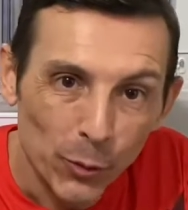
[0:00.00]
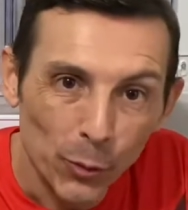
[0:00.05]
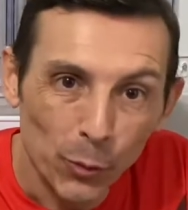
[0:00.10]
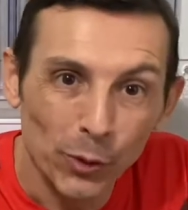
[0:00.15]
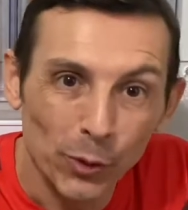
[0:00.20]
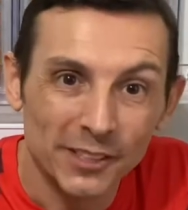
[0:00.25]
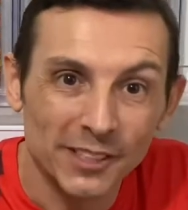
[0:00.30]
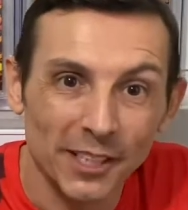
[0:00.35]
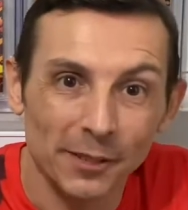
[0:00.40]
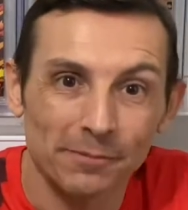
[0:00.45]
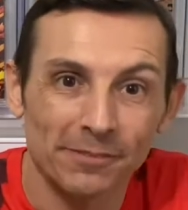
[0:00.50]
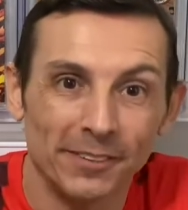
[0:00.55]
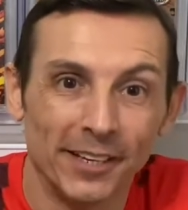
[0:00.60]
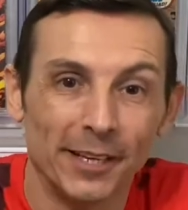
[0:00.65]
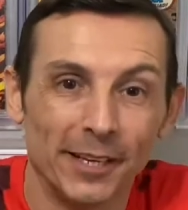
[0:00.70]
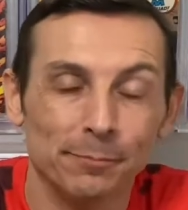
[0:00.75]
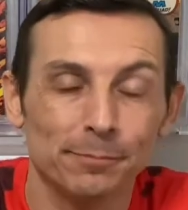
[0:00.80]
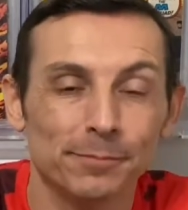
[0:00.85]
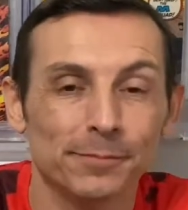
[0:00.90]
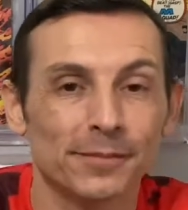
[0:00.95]
What's up,
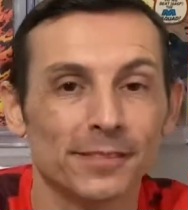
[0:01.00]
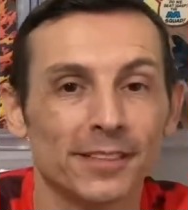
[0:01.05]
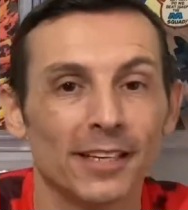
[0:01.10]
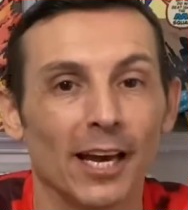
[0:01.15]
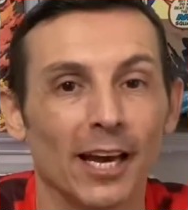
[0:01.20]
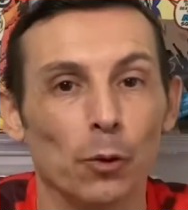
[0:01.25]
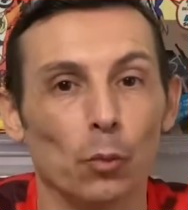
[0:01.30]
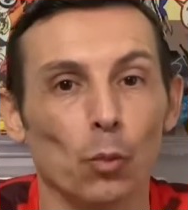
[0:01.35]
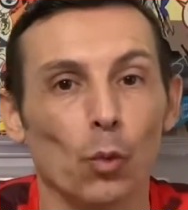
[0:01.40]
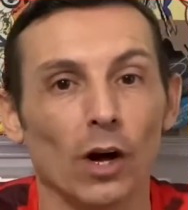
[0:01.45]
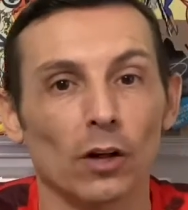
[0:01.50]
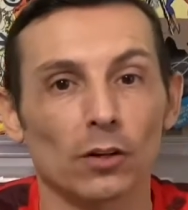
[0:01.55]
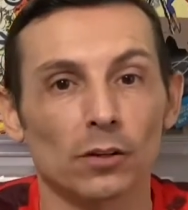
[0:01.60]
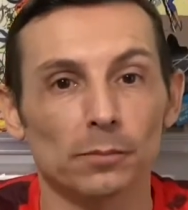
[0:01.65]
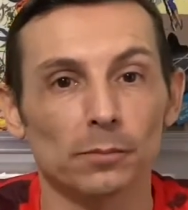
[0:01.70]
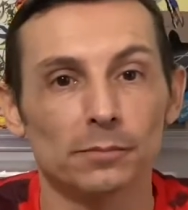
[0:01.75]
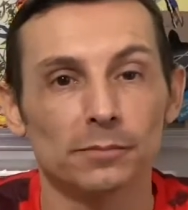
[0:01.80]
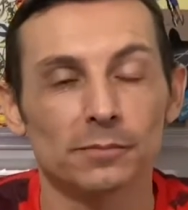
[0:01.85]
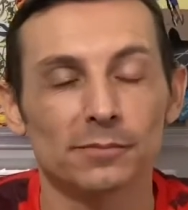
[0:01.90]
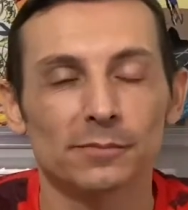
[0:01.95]
fam, and
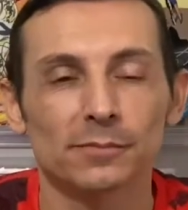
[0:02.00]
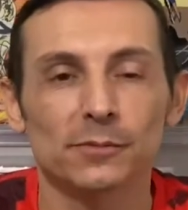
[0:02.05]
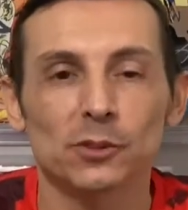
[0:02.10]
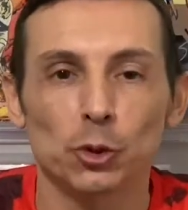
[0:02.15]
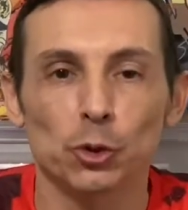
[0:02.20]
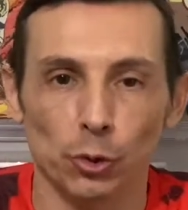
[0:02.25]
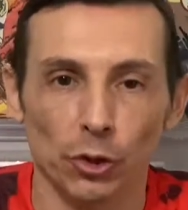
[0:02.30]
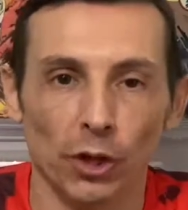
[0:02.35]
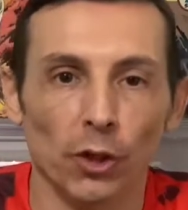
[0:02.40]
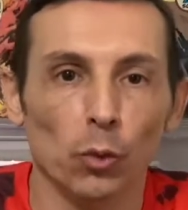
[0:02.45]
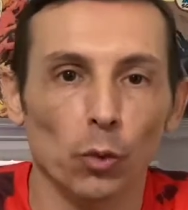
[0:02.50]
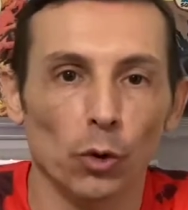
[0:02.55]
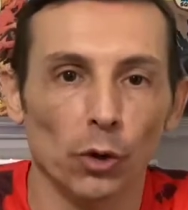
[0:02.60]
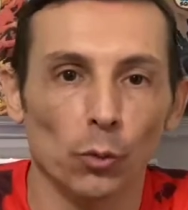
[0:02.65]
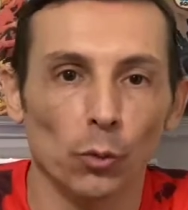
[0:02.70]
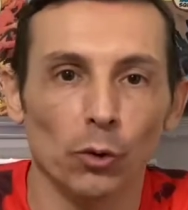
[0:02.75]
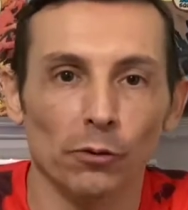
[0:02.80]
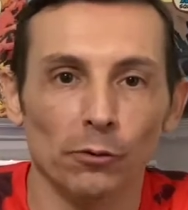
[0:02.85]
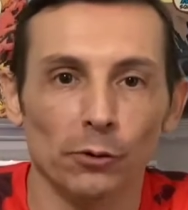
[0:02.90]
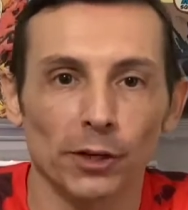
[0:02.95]
welcome to another one of
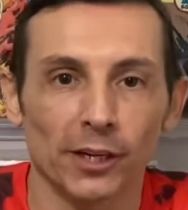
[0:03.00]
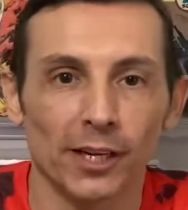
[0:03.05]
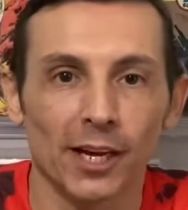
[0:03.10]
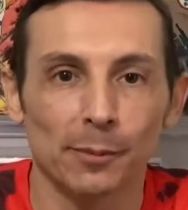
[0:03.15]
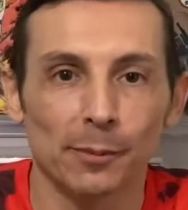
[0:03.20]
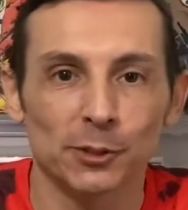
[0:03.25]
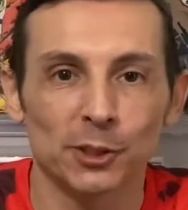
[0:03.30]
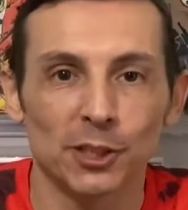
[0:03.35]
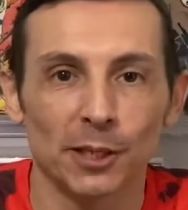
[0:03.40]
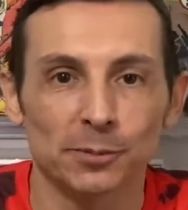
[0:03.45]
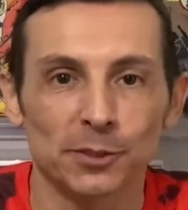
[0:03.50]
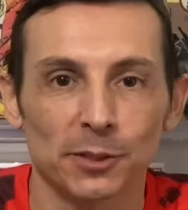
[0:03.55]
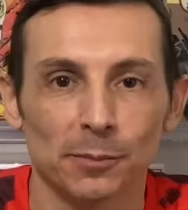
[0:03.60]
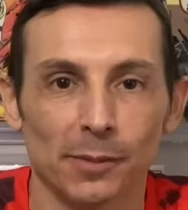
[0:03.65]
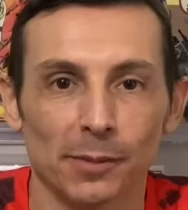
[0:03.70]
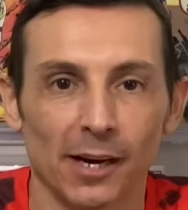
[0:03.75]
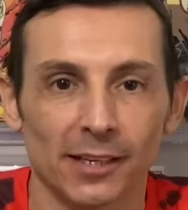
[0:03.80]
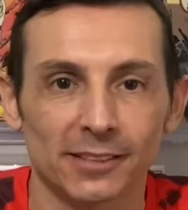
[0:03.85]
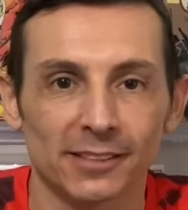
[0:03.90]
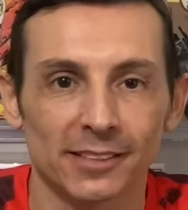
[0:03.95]
Wolverine Comic Shop's
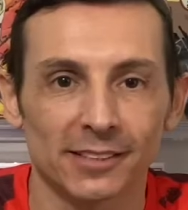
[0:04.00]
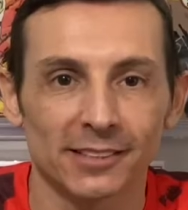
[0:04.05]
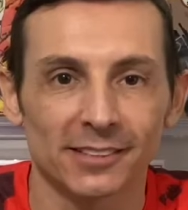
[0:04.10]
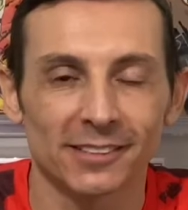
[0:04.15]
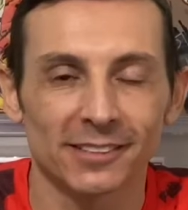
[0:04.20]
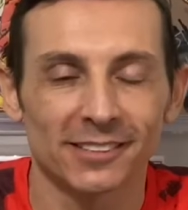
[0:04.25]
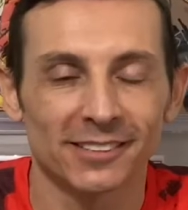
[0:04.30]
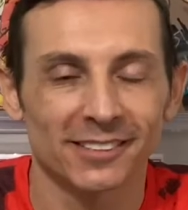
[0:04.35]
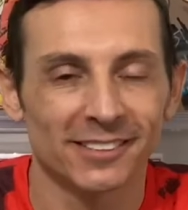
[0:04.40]
unboxings.